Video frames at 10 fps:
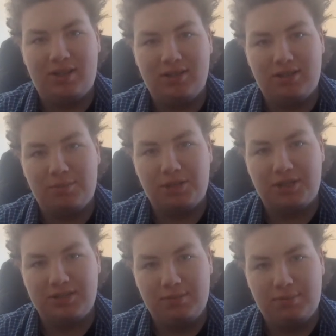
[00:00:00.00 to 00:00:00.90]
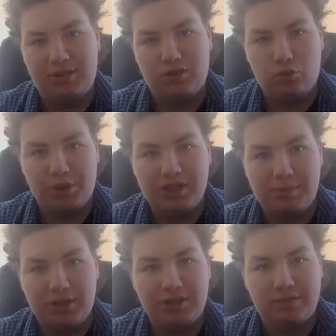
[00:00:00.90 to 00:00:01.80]
something as simple as 20
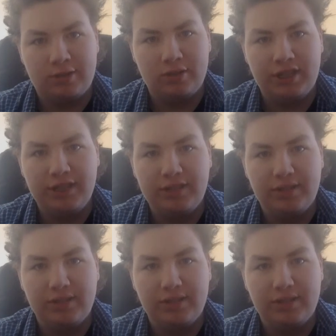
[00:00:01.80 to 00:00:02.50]
minutes of content.